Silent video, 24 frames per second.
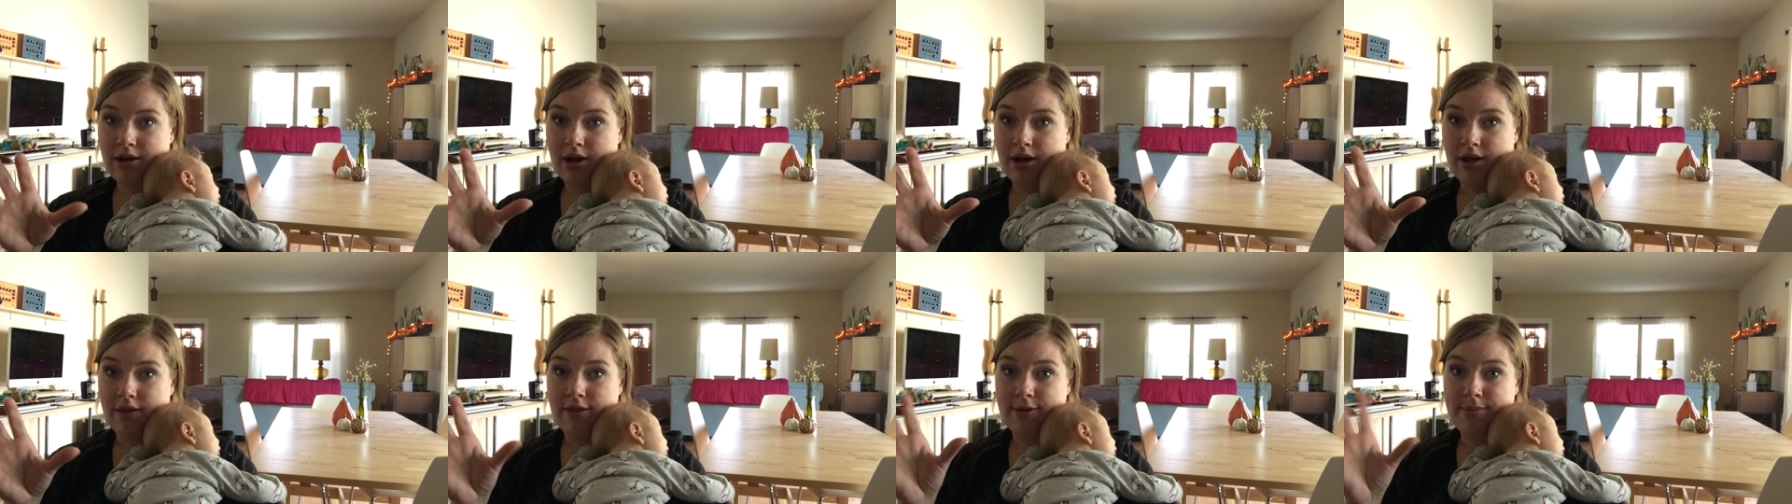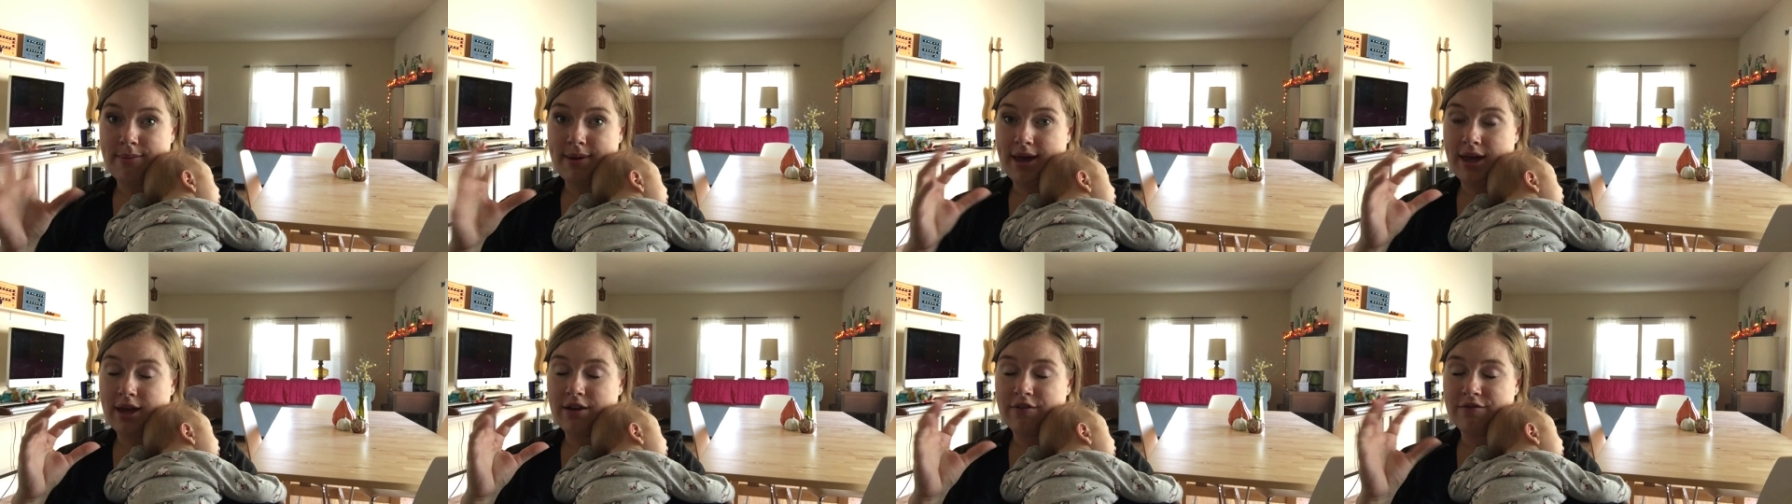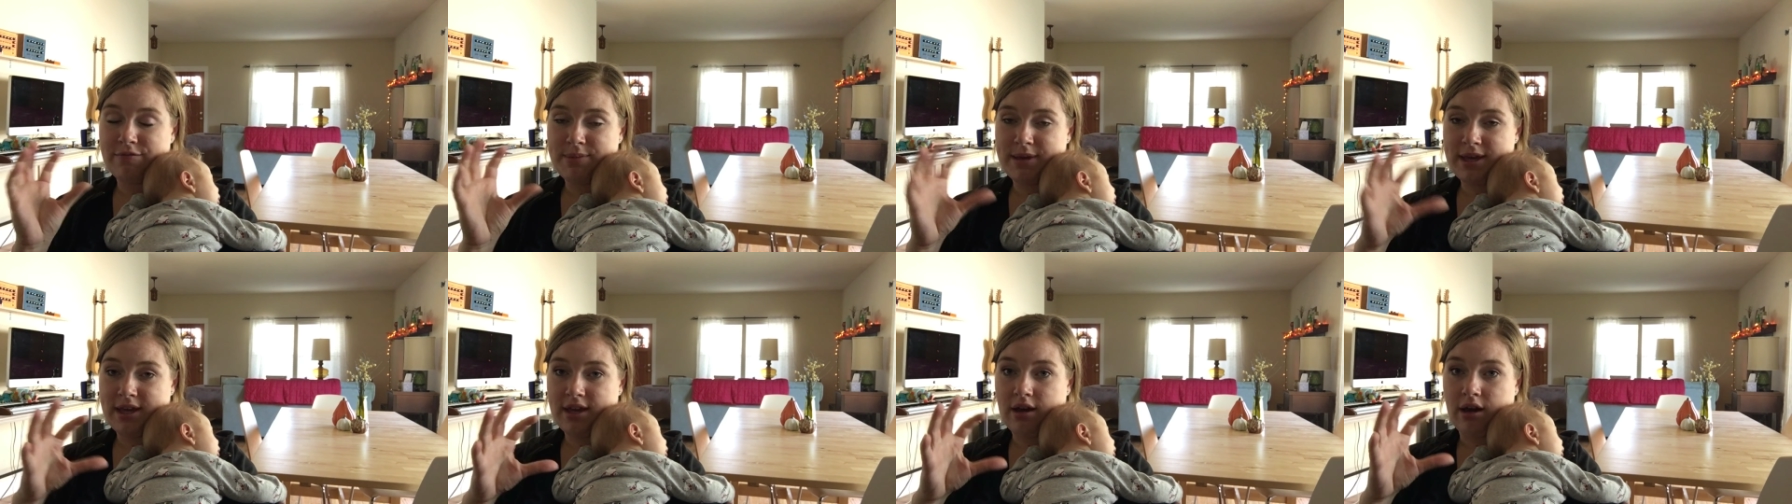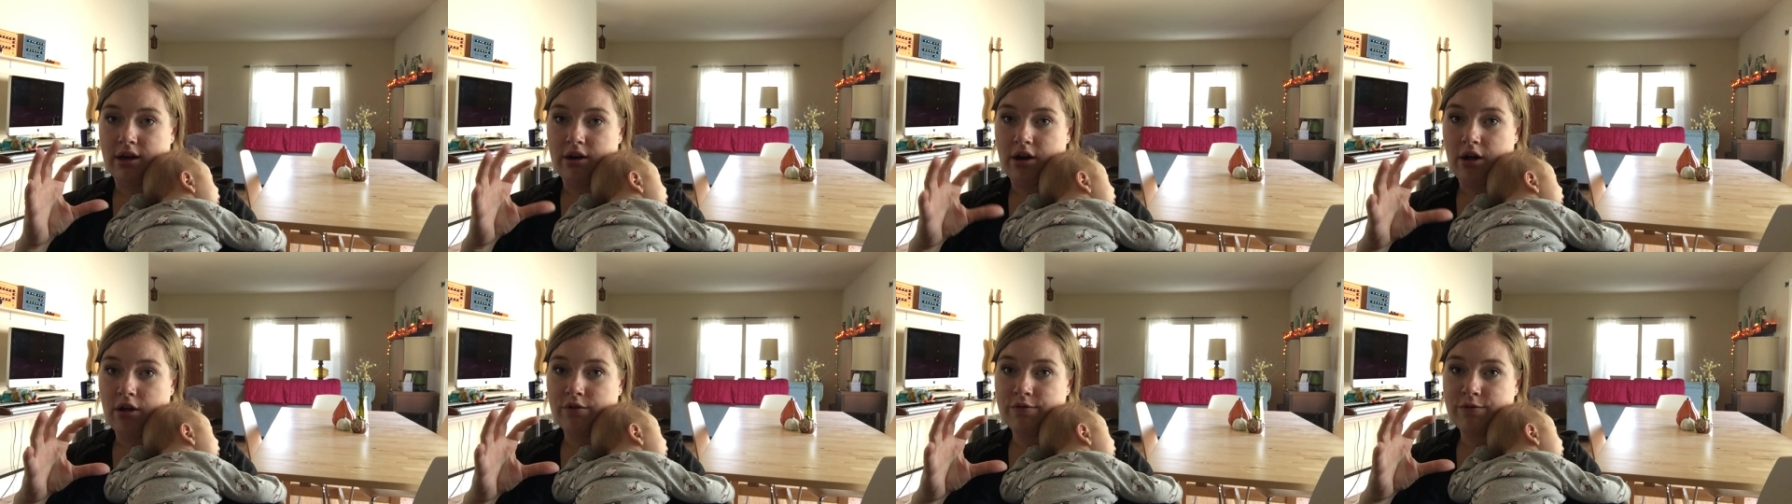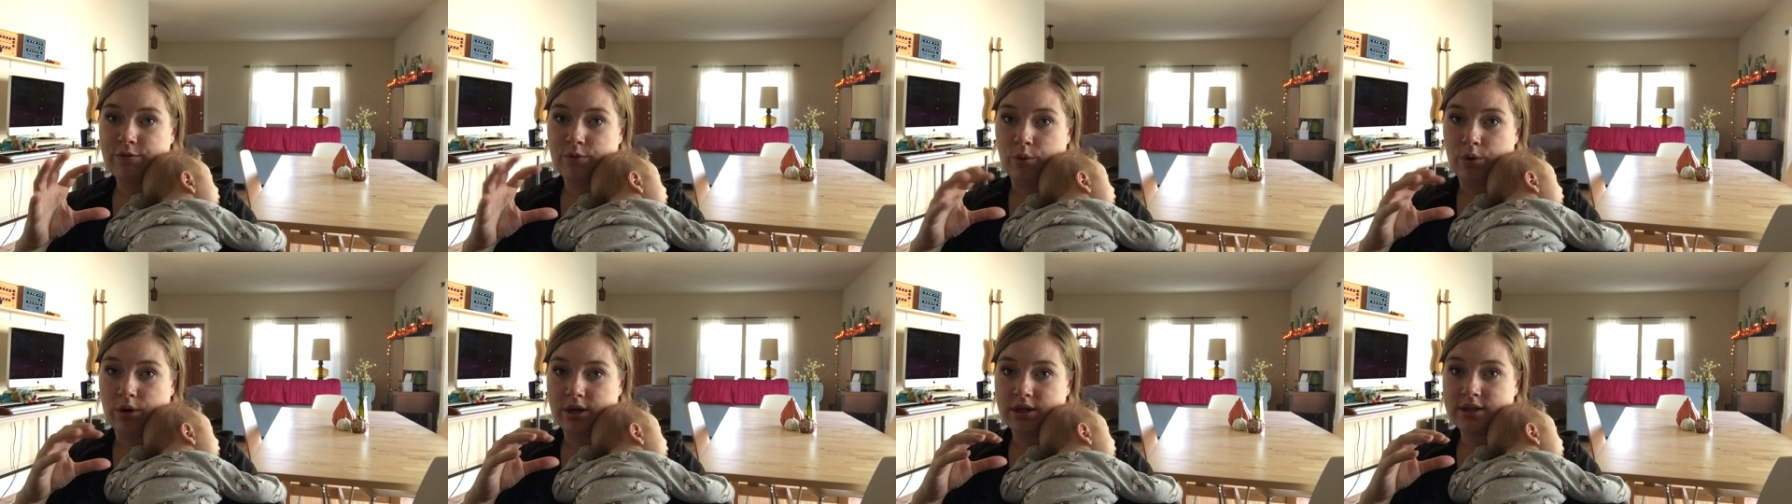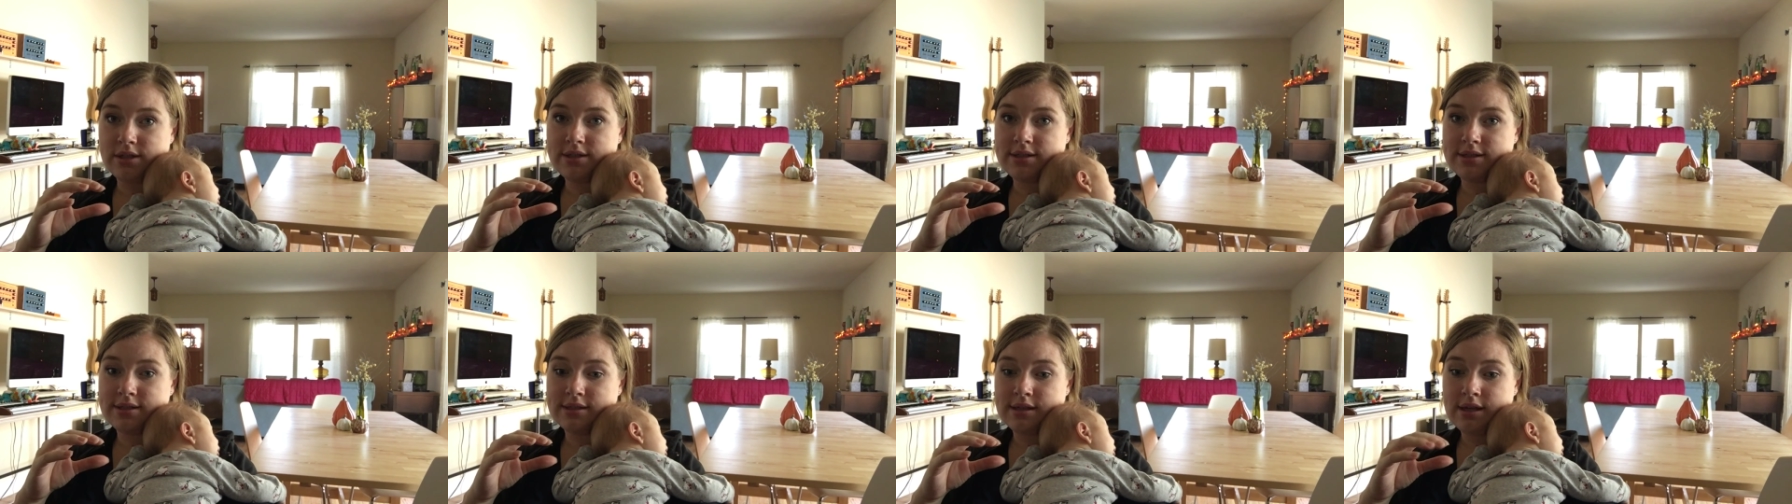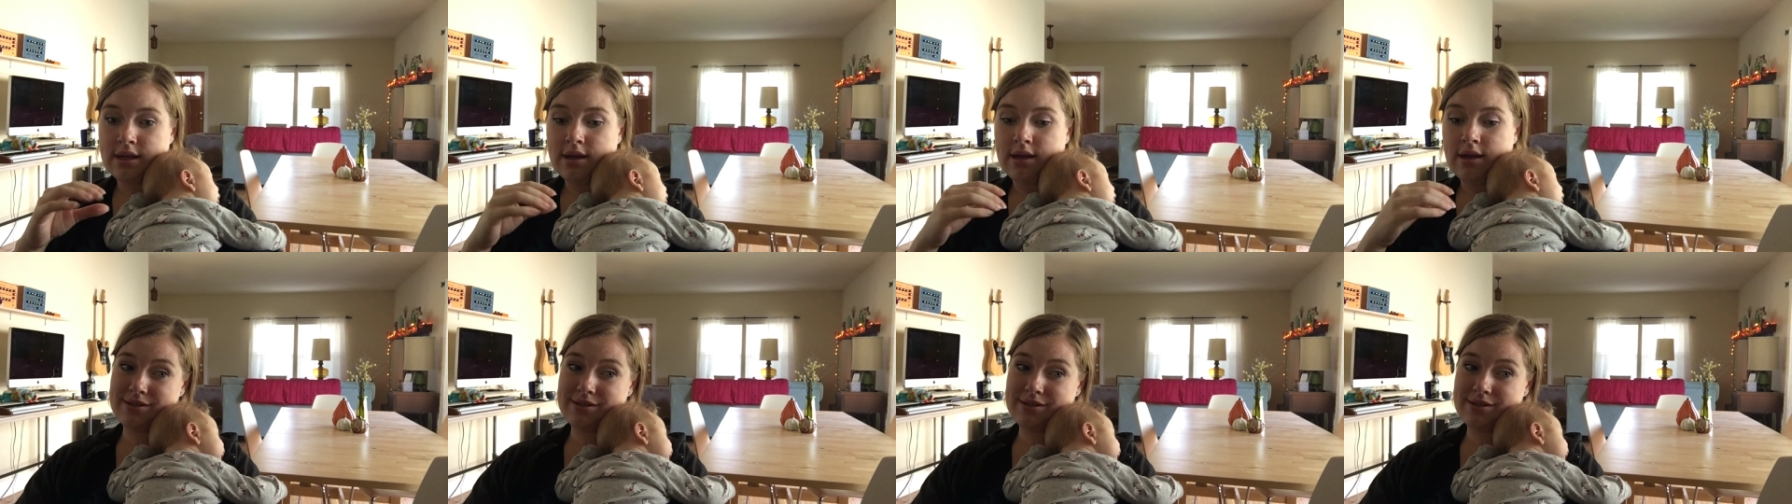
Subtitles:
on the bed of being on all fours.